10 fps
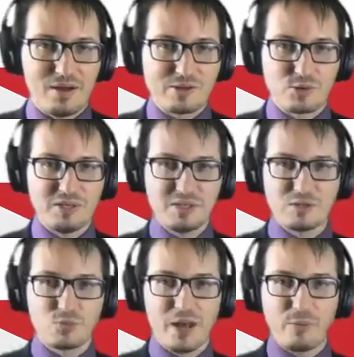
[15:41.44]
So this
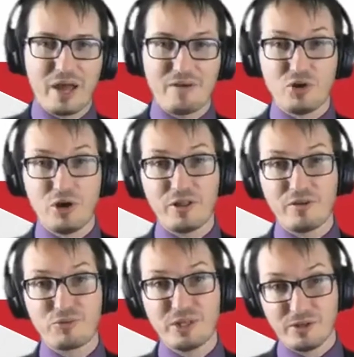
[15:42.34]
is why we have a lot
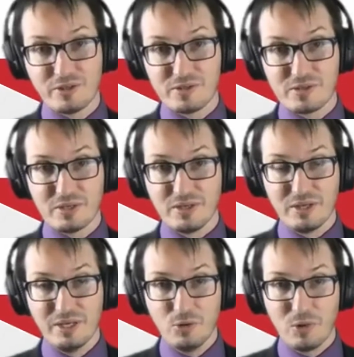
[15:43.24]
of redundancy
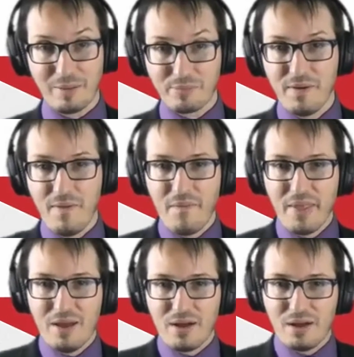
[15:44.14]
in
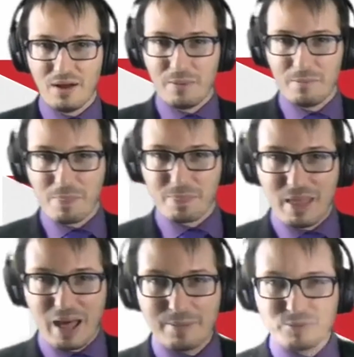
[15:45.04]
OLAP.
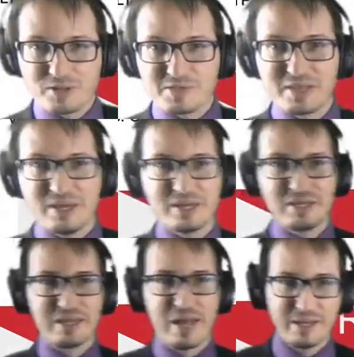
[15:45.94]
I'm not saying
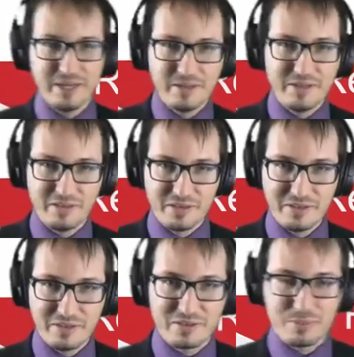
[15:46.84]
it's like indices,